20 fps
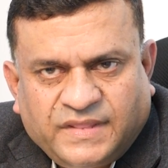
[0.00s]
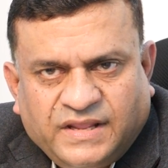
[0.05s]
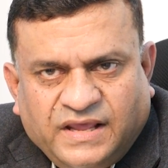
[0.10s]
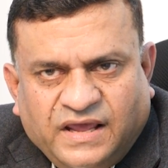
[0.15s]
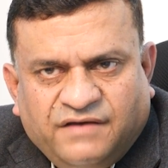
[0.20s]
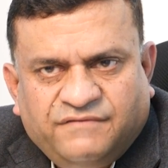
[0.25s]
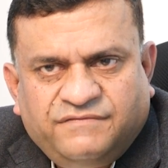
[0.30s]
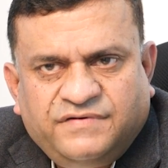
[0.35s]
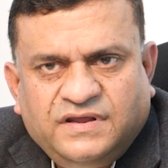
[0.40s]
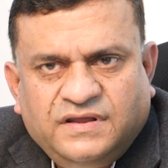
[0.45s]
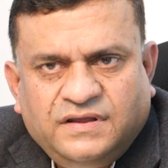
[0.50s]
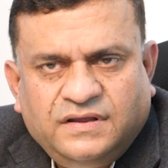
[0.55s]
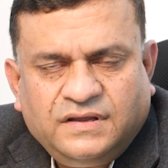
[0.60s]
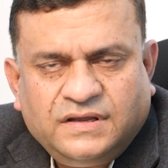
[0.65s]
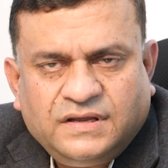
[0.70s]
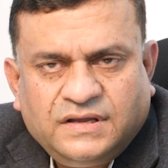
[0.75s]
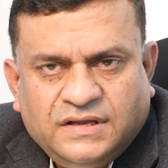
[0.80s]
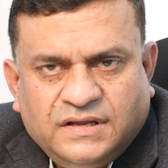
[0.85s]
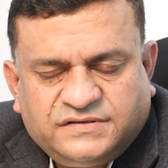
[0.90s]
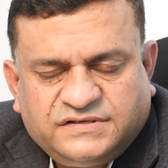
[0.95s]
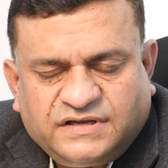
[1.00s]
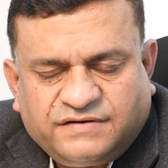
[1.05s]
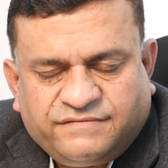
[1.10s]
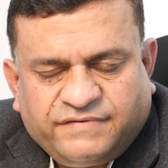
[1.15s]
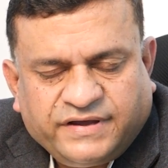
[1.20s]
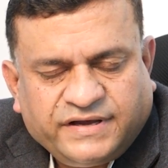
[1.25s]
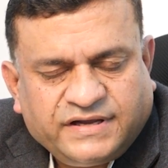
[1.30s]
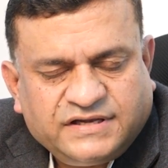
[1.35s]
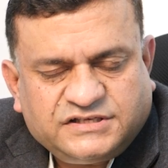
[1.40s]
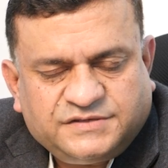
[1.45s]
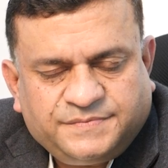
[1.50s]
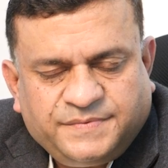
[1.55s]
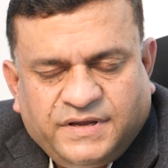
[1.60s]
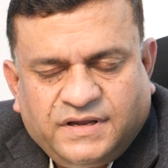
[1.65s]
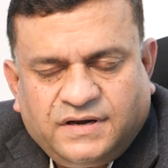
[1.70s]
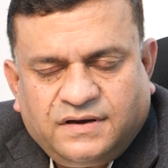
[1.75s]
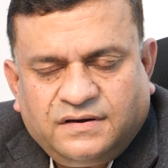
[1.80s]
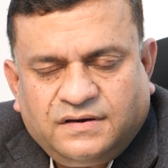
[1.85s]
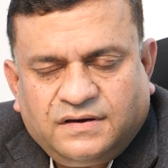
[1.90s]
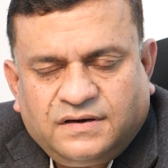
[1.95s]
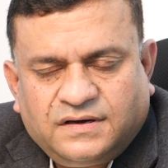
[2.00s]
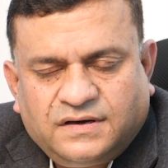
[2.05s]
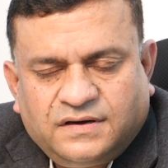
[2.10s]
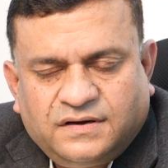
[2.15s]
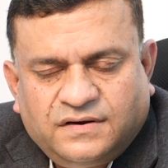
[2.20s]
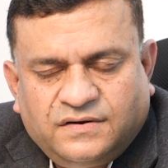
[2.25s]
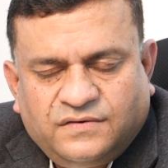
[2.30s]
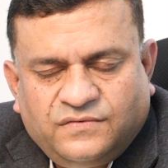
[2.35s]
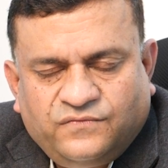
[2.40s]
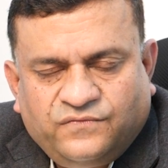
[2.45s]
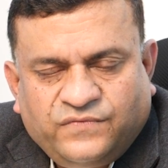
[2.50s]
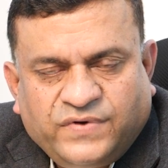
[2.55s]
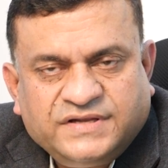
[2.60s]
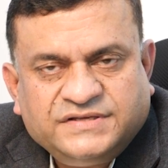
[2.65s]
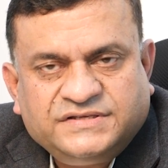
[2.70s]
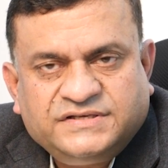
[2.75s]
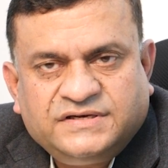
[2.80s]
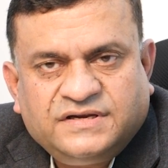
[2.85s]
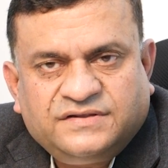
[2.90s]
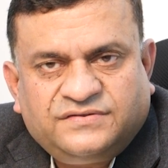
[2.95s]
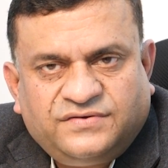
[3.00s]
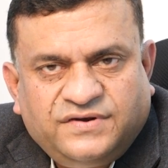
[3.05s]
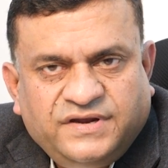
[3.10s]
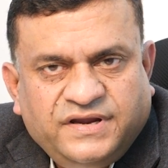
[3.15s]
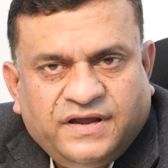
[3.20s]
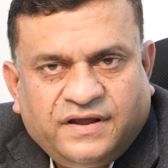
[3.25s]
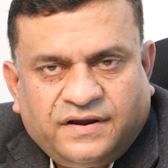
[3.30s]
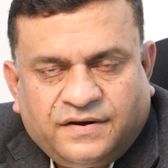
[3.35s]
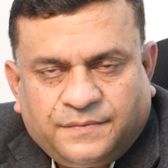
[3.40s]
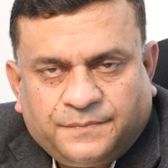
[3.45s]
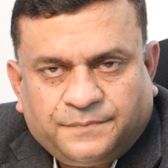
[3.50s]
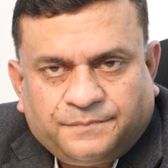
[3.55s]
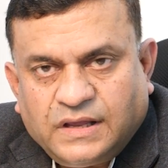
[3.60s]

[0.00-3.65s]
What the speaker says: Every cervical smear once in a 3 year.